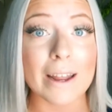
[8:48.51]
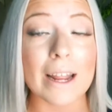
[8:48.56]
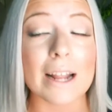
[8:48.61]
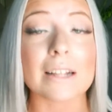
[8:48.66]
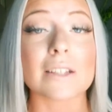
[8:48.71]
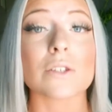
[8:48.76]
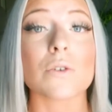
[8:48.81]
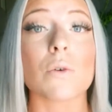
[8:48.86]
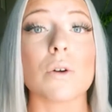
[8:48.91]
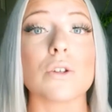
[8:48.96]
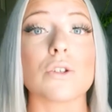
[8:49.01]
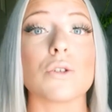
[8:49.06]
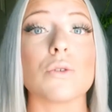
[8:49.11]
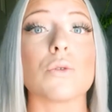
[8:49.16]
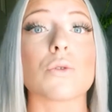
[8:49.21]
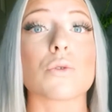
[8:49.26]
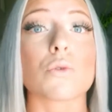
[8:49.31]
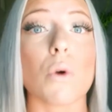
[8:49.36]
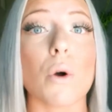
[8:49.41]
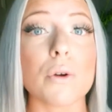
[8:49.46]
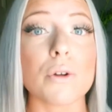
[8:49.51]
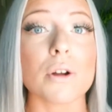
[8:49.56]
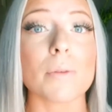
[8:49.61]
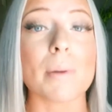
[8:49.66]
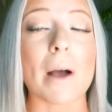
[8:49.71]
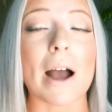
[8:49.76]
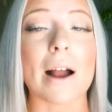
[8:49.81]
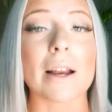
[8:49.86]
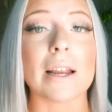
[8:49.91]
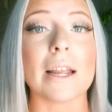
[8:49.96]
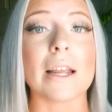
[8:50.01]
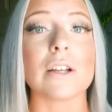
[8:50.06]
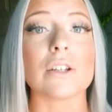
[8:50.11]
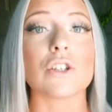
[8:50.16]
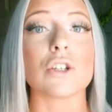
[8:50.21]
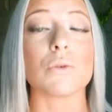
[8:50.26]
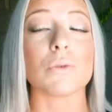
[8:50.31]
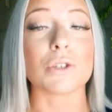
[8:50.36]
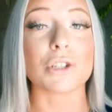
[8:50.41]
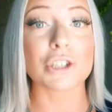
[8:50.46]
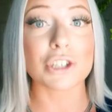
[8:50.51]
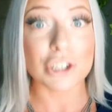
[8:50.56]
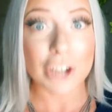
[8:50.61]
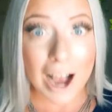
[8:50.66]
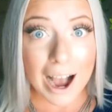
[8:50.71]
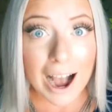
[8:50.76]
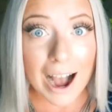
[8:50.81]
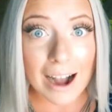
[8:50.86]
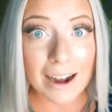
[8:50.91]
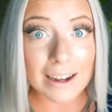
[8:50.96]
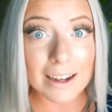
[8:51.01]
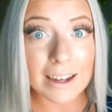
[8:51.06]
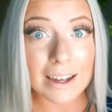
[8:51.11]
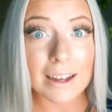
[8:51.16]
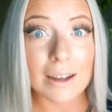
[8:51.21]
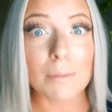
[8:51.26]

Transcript: it's going to throw your body into shock,